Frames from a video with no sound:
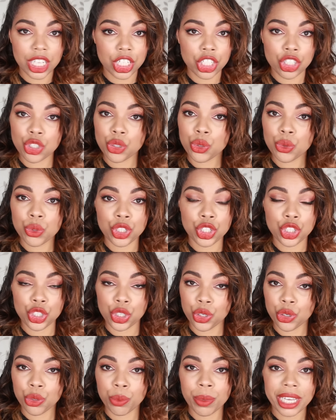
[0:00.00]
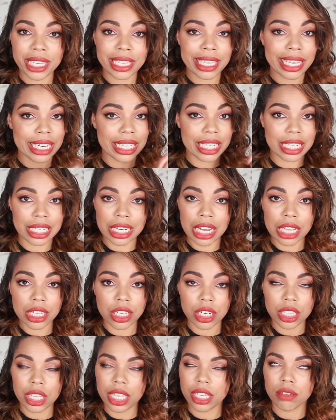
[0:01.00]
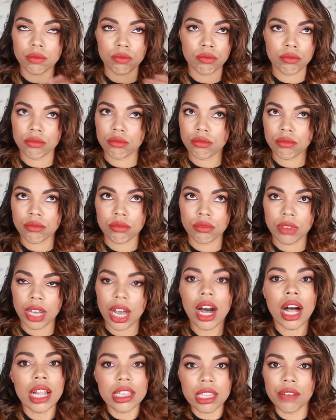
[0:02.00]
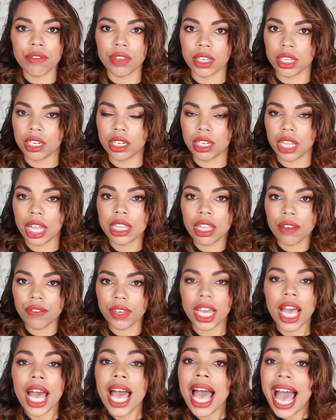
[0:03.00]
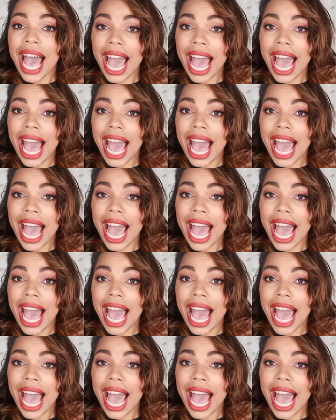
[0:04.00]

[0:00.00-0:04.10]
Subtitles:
into the tube and getting another, like, I love it. I love it.